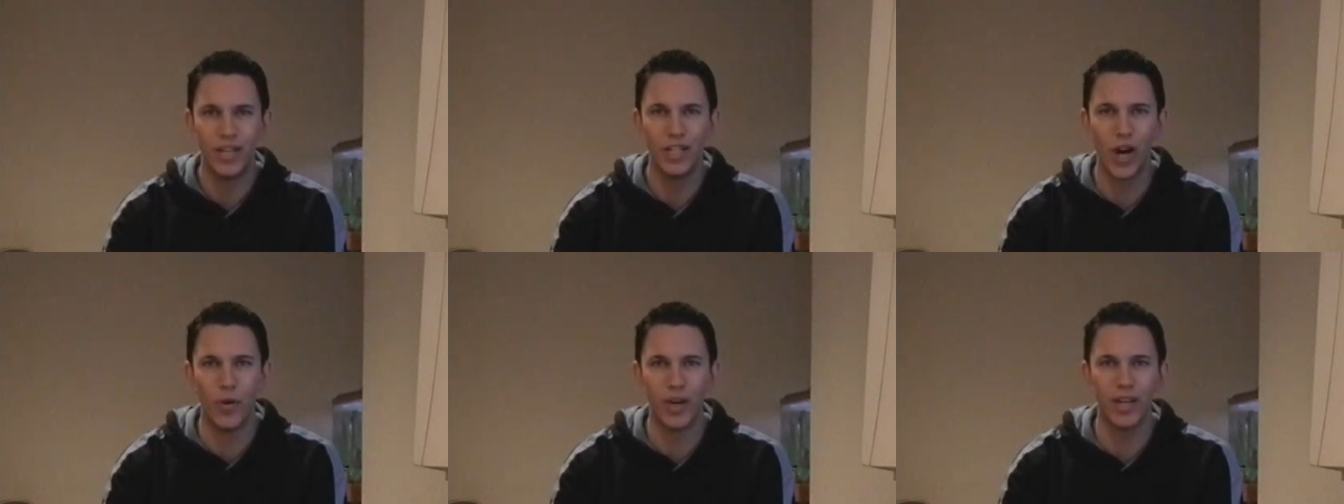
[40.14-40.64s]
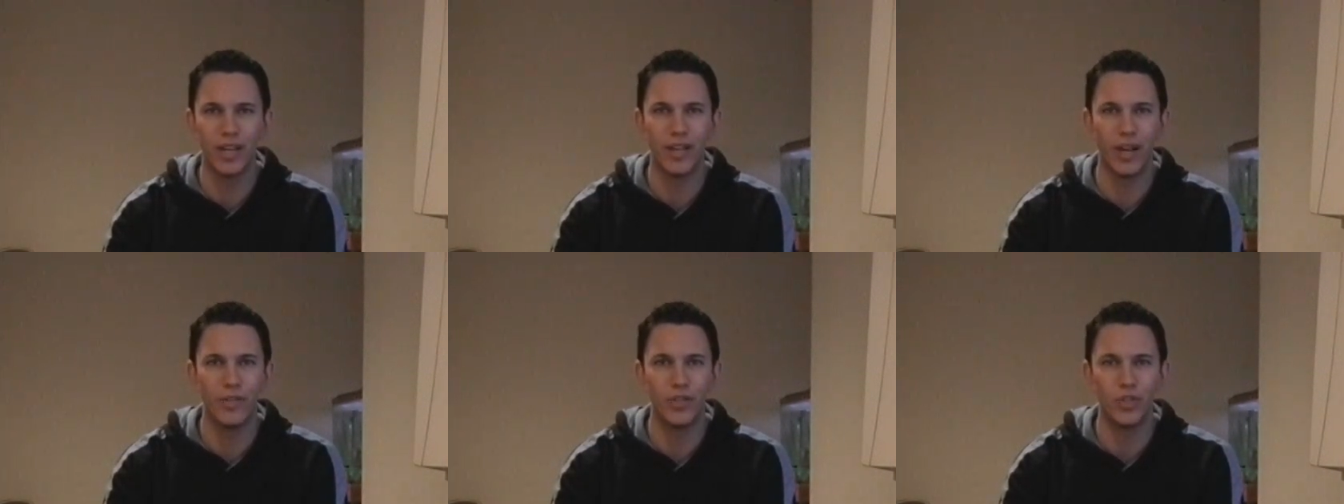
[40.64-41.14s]
go and get
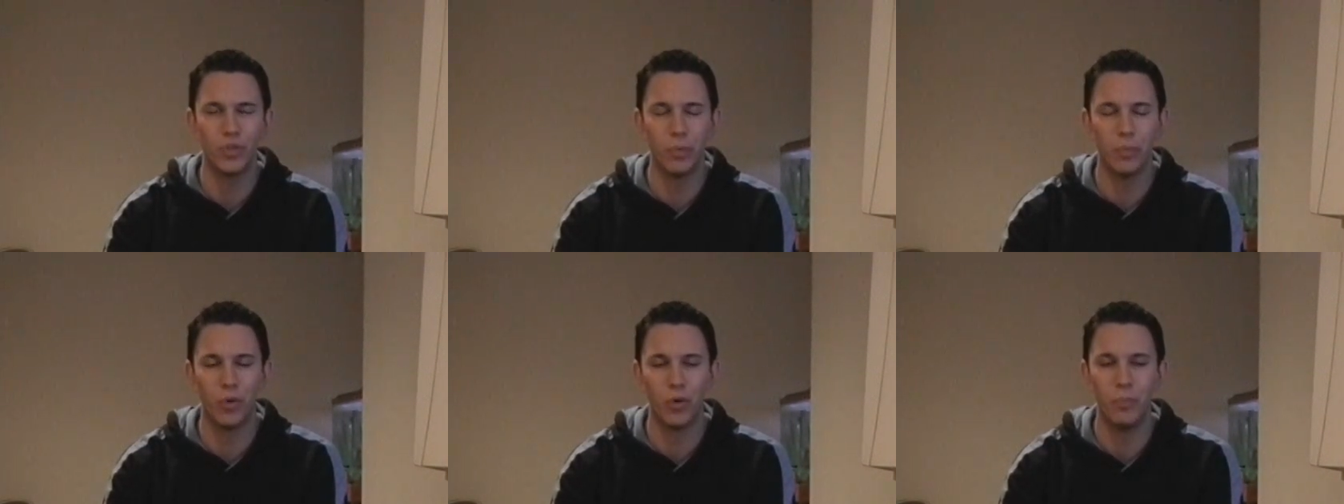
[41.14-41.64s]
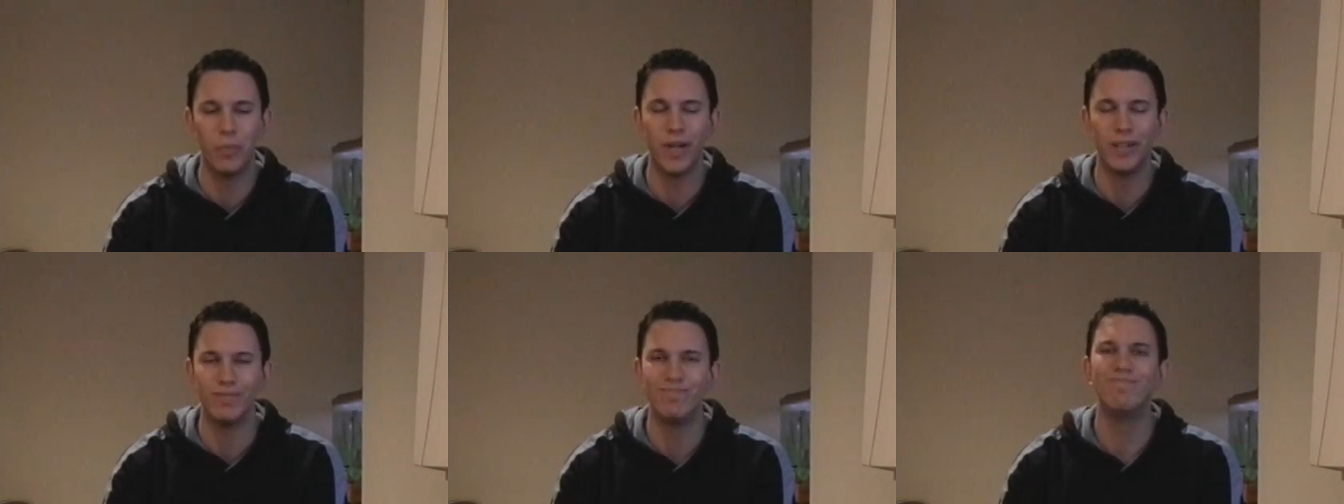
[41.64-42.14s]
another Super Bowl,
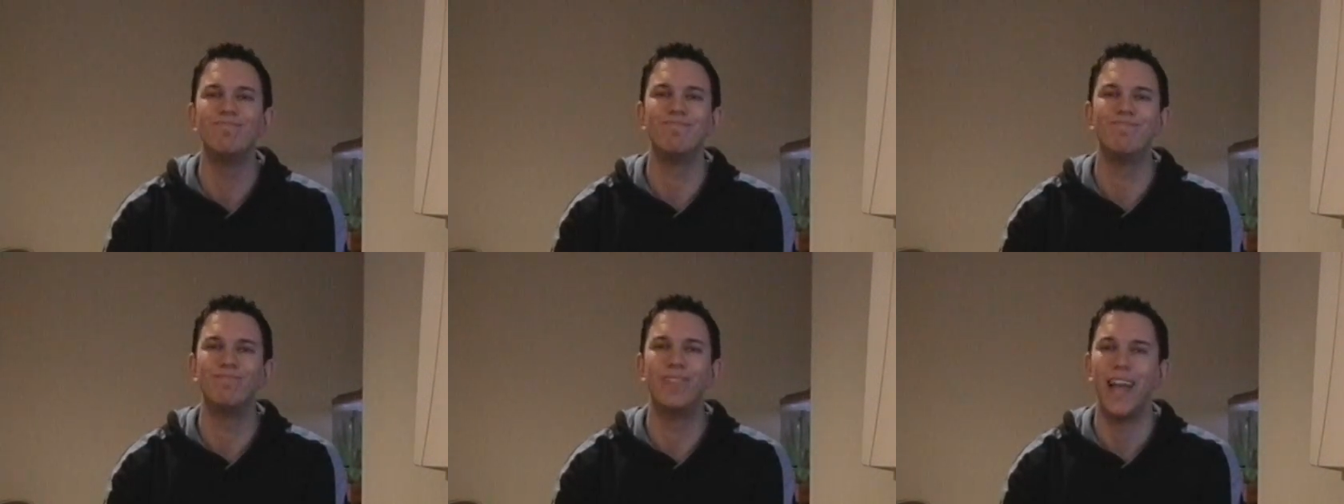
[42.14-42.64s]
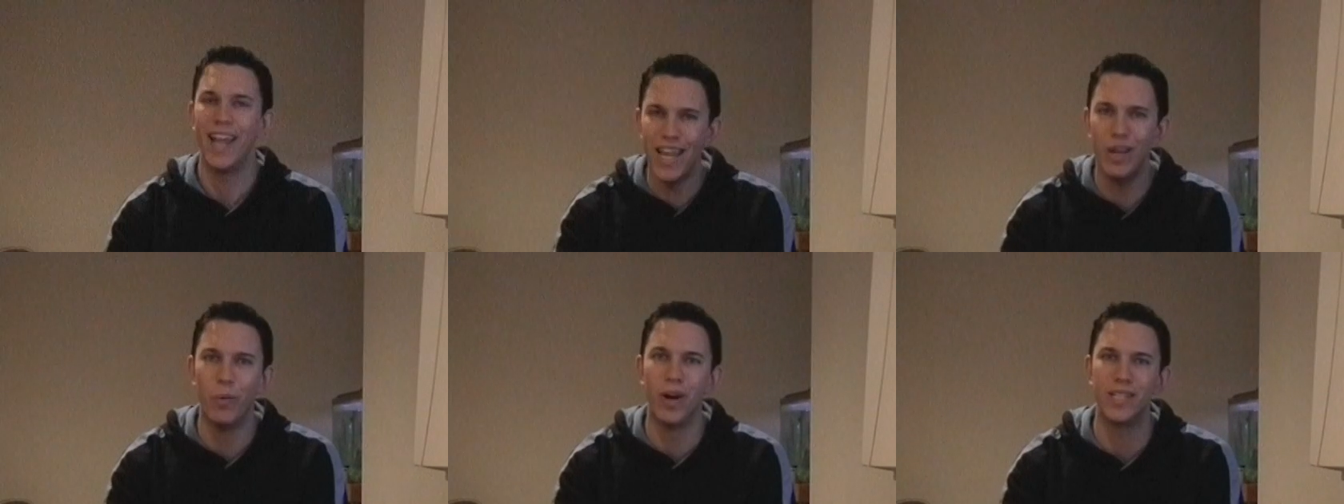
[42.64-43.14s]
but
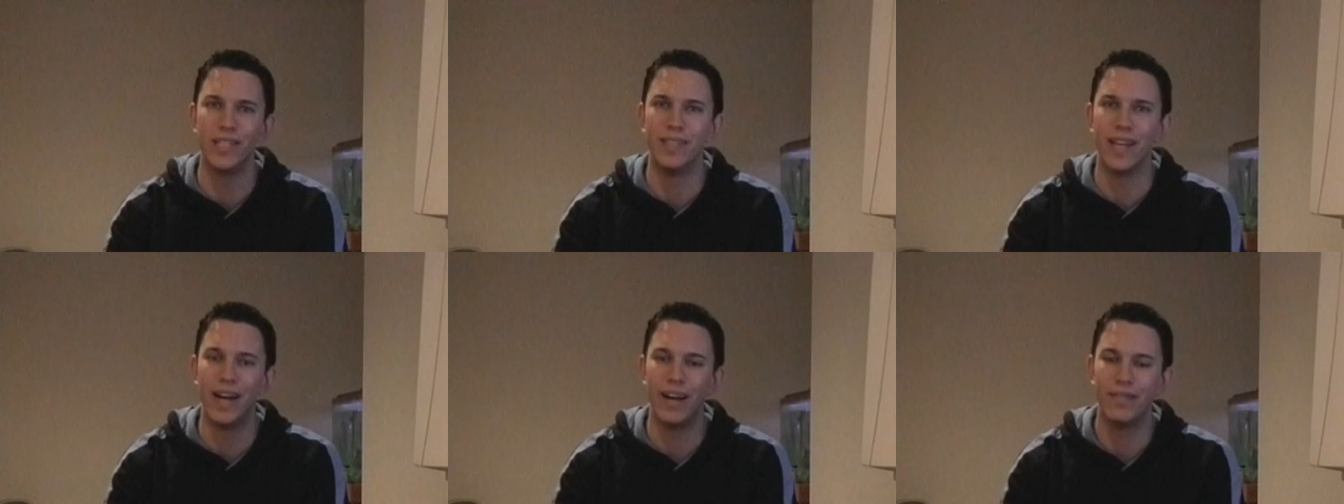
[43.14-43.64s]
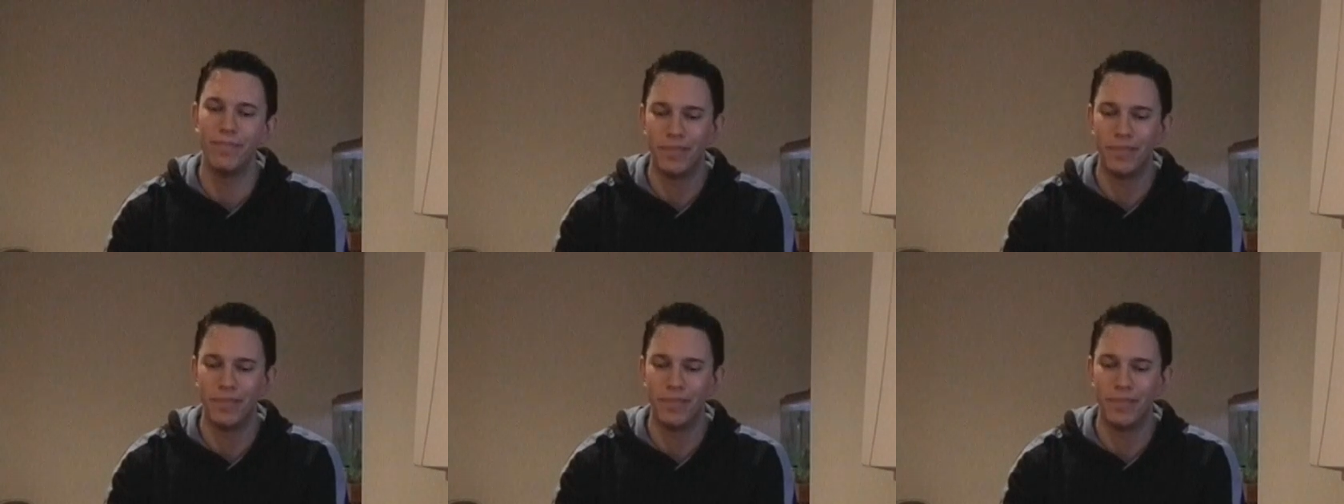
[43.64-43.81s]
he wasn't there.